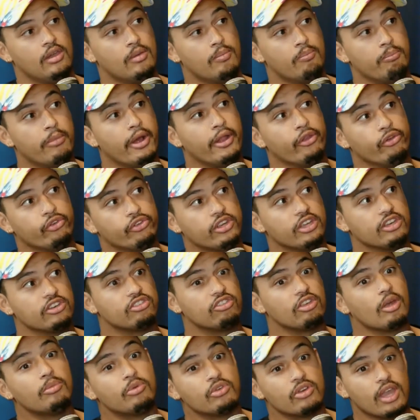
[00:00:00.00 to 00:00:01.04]
mothers get
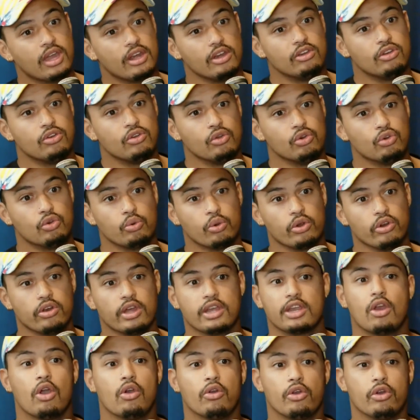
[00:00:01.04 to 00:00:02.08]
subjugated to, to where
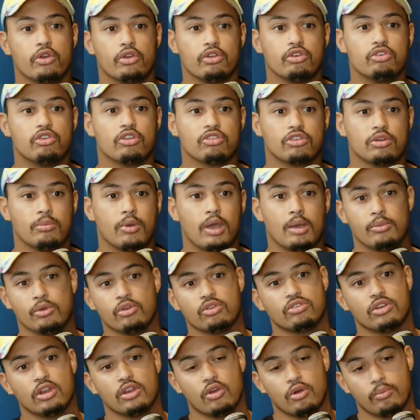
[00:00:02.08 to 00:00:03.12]
like, oh no, you're just a mom, you're a
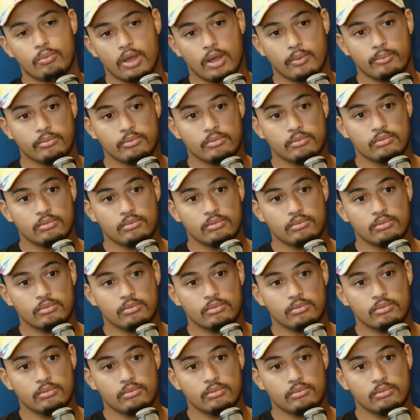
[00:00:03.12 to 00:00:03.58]
stay at home mom.